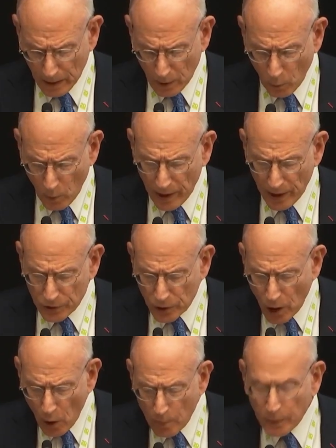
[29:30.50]
where there's
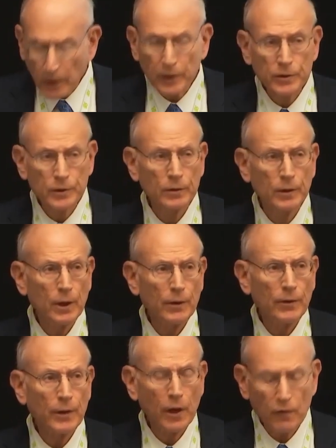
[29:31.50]
no person,
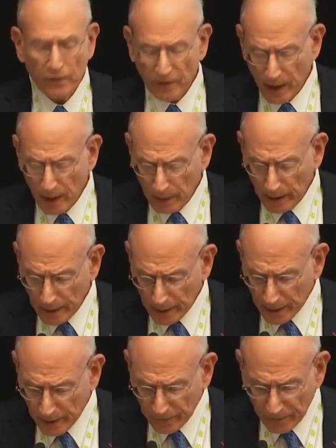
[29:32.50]
no family
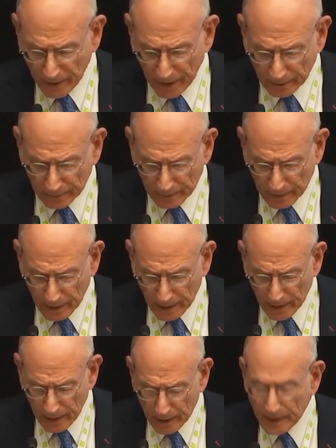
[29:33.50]
identified,
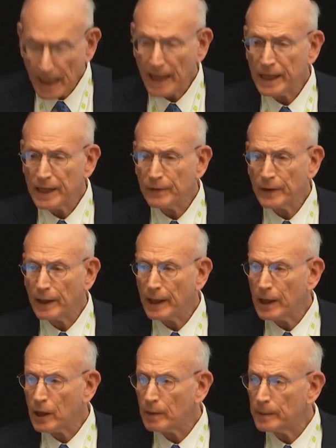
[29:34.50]
not even an
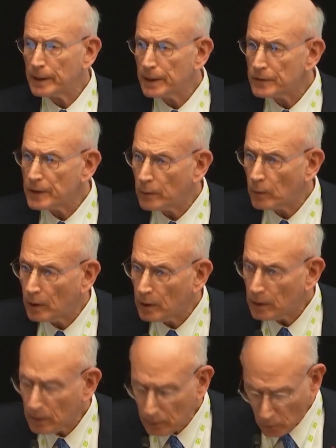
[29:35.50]
heir because they were
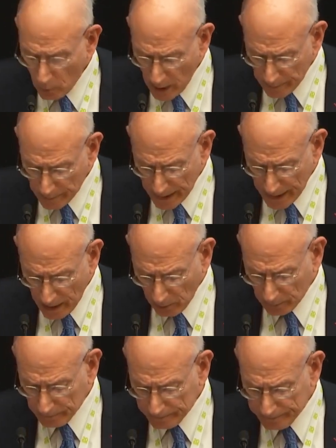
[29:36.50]
all wiped
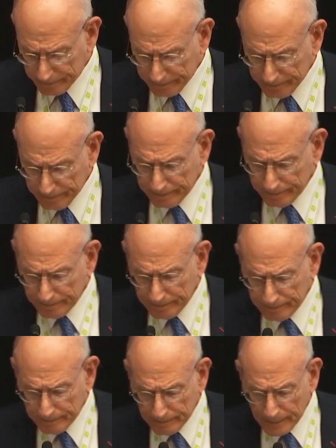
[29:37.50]
out.
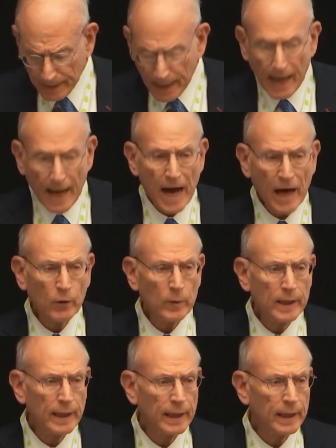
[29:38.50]
How do
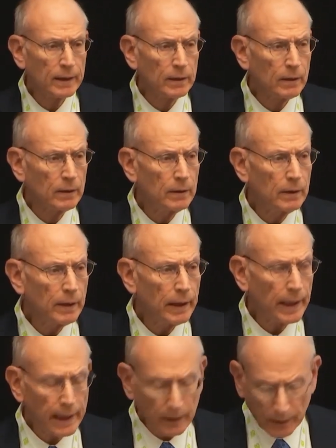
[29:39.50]
we handle
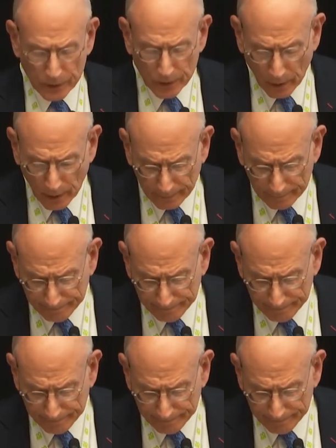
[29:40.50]
heirless art?